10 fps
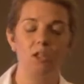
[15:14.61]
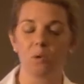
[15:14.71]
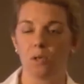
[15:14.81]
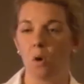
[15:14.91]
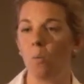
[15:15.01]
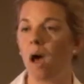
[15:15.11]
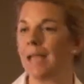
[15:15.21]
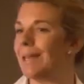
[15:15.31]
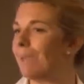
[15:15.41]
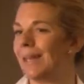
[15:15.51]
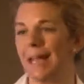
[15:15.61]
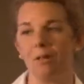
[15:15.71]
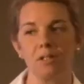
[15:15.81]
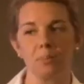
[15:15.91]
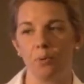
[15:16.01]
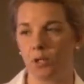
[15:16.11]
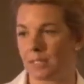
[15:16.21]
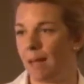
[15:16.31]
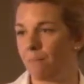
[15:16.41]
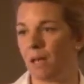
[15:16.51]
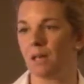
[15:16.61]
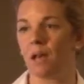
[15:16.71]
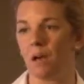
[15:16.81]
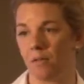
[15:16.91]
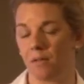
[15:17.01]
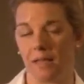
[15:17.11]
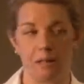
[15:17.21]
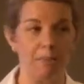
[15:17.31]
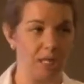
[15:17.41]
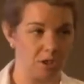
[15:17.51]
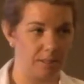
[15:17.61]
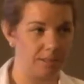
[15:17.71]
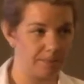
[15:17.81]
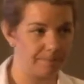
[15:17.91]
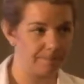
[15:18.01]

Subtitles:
So we don't want anybody else to push that button other than the patient.